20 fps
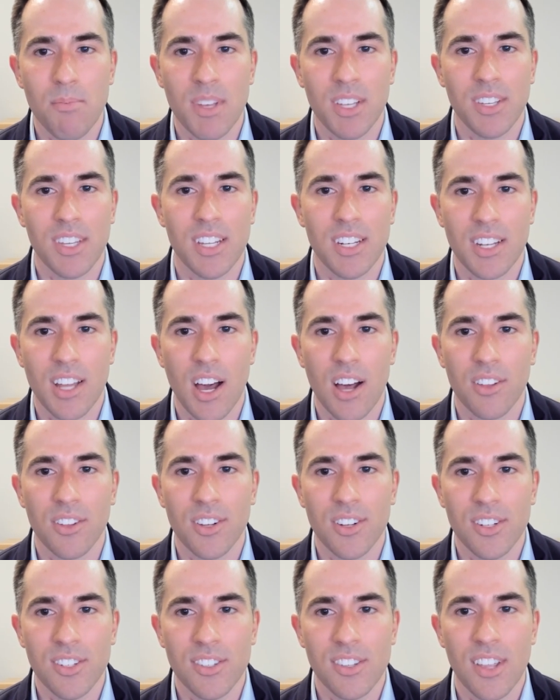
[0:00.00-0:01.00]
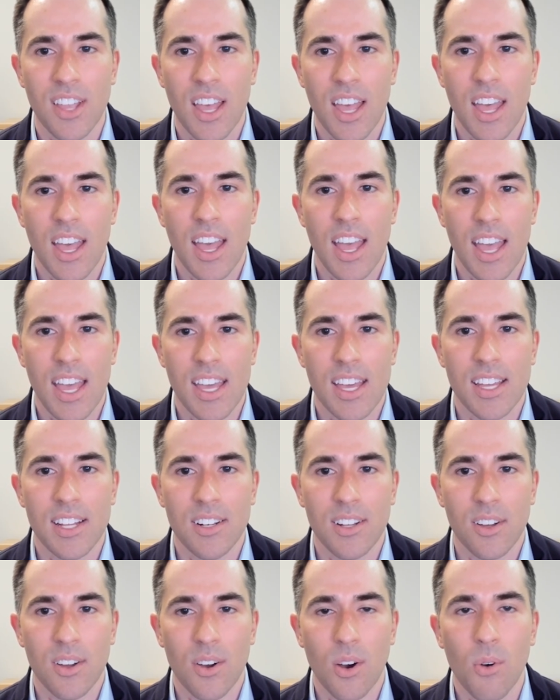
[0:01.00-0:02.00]
million
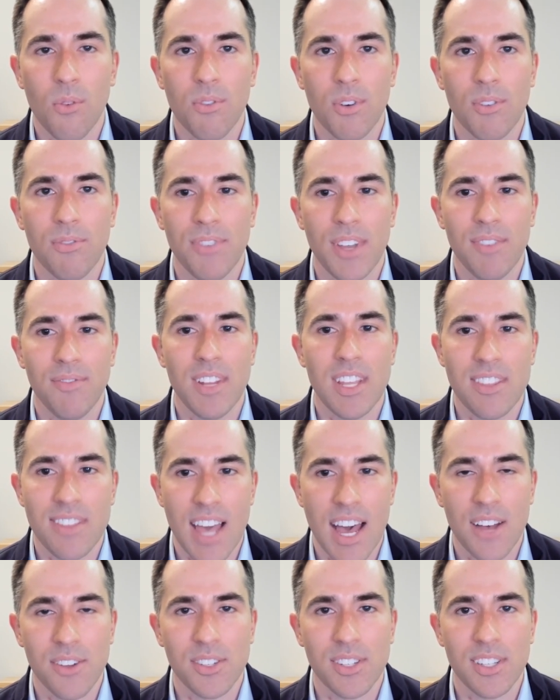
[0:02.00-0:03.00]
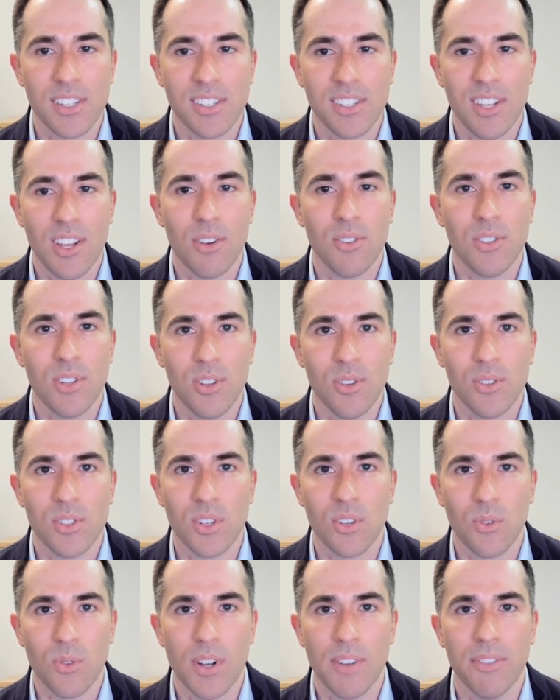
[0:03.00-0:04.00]
and over 50,000 CO2's
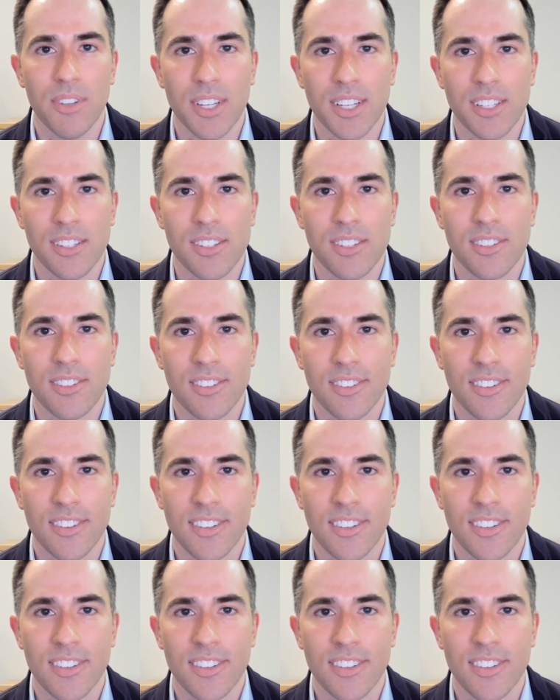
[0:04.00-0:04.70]
equivalents.